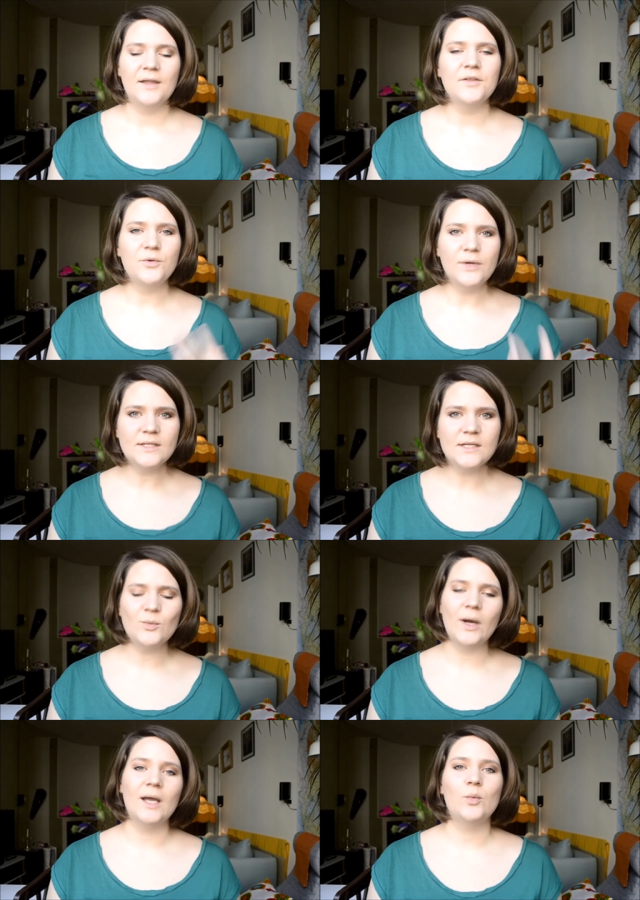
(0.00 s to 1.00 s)
The reason
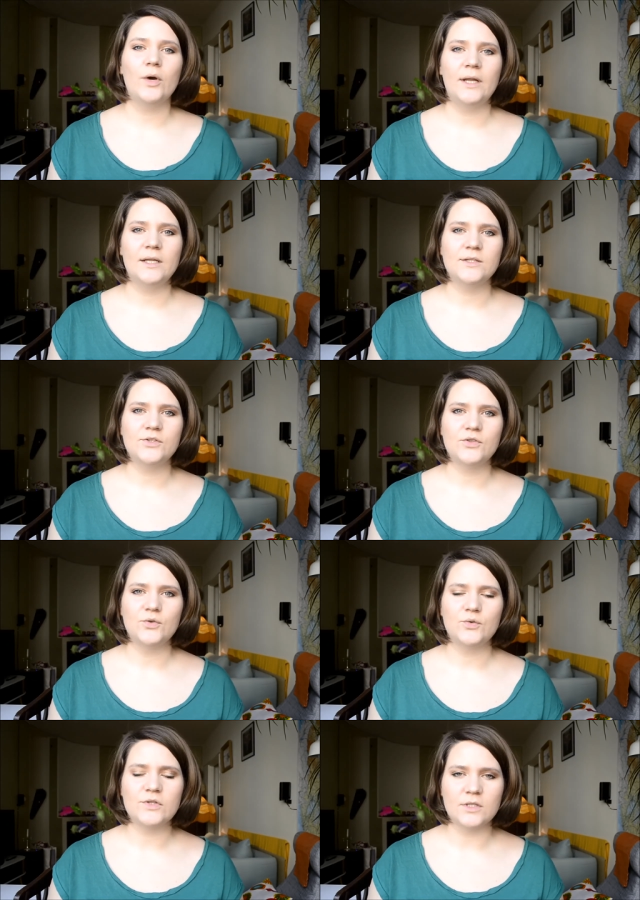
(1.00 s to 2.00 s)
why I wanted
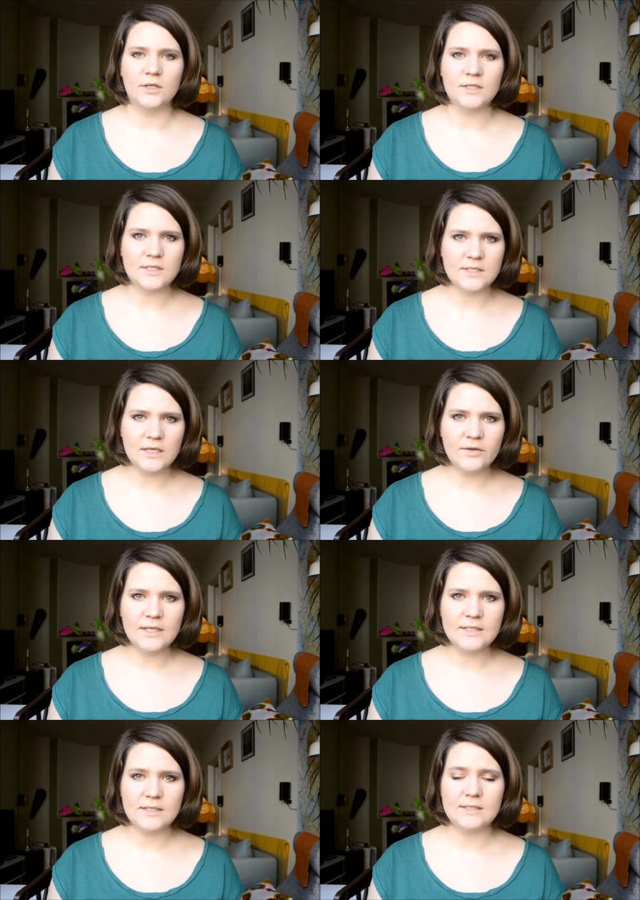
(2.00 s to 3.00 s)
to start the
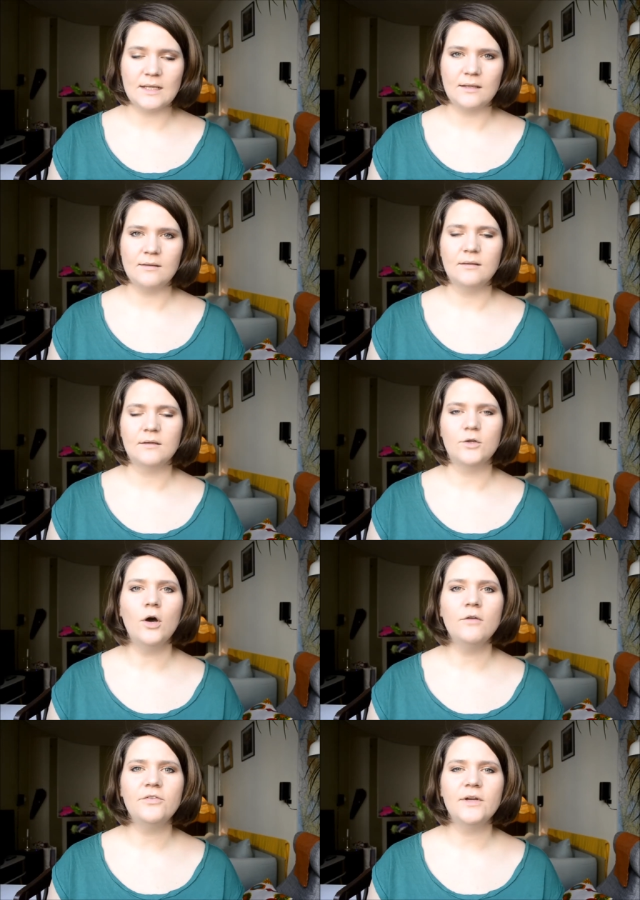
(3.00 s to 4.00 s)
series is that I think that
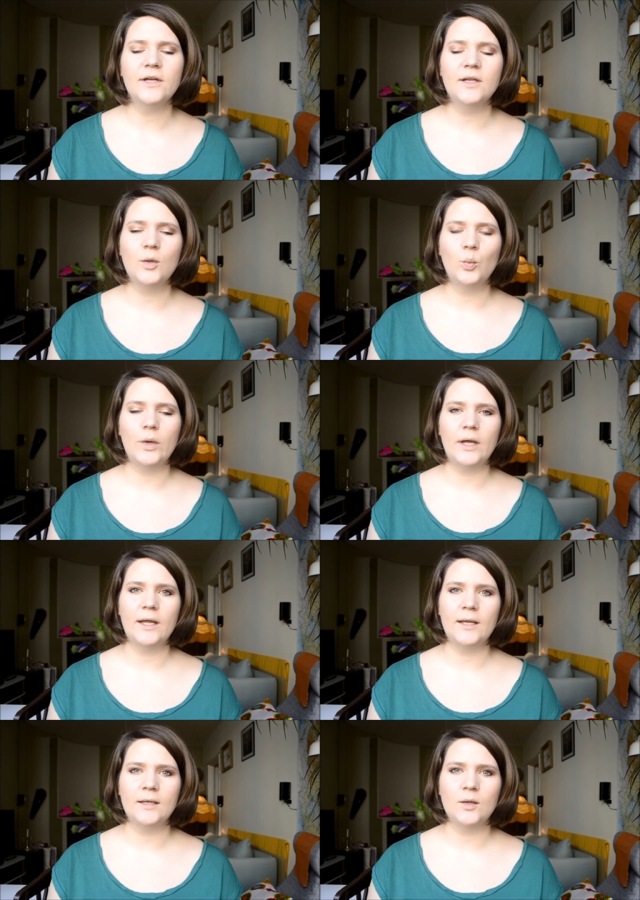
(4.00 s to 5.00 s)
often
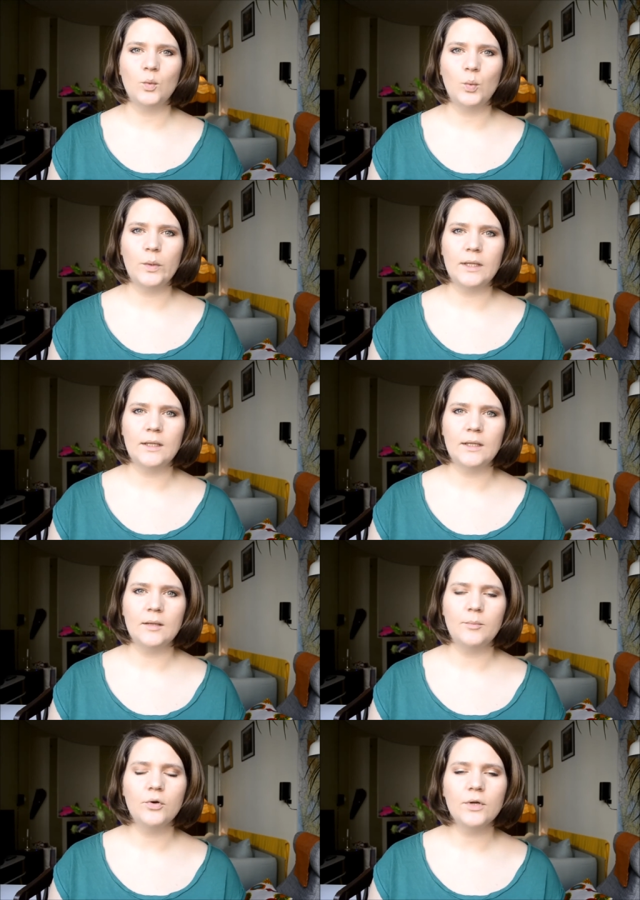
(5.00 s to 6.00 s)
when
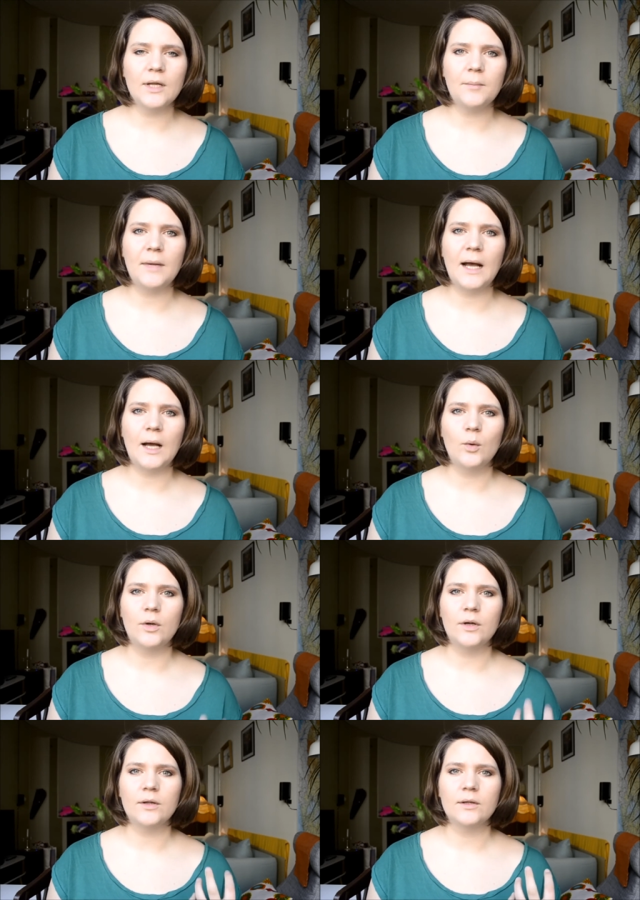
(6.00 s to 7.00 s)
we put up
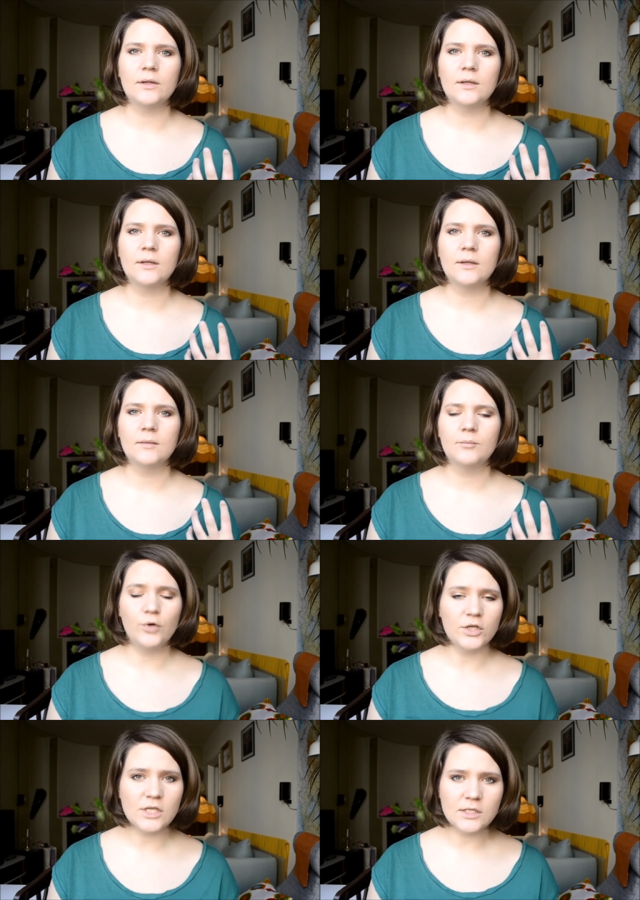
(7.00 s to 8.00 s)
our
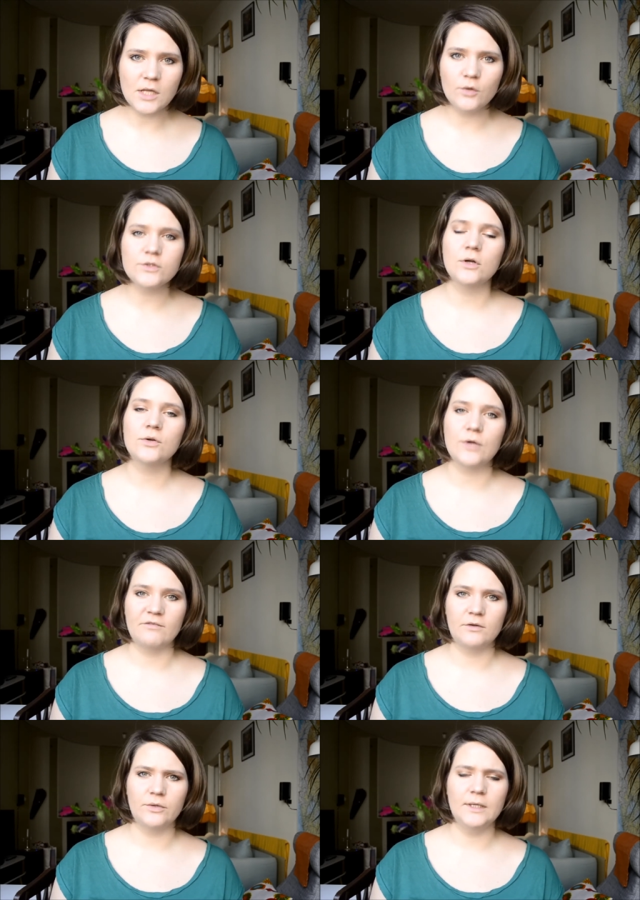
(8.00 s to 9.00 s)
project notes on
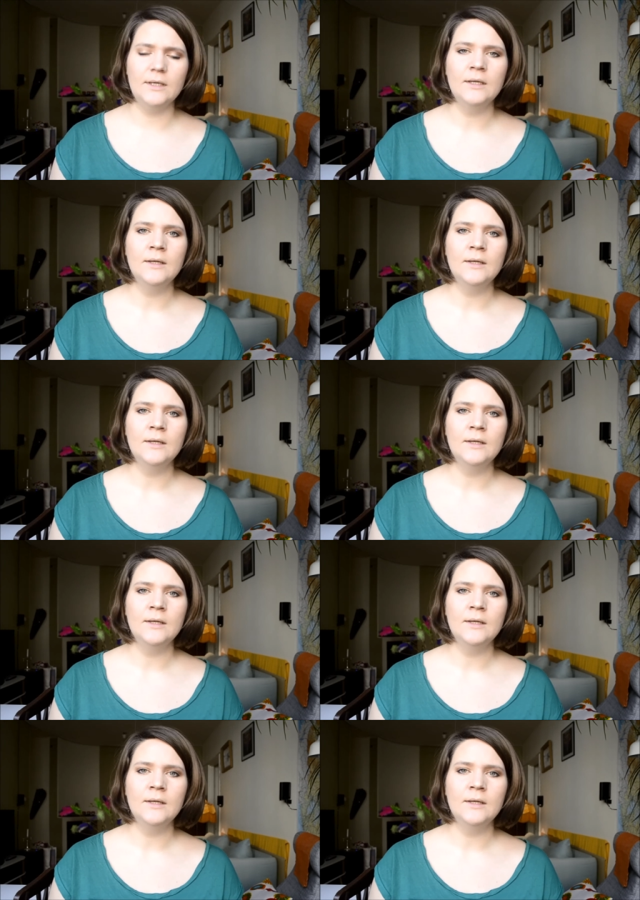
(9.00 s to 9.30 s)
Ravelry,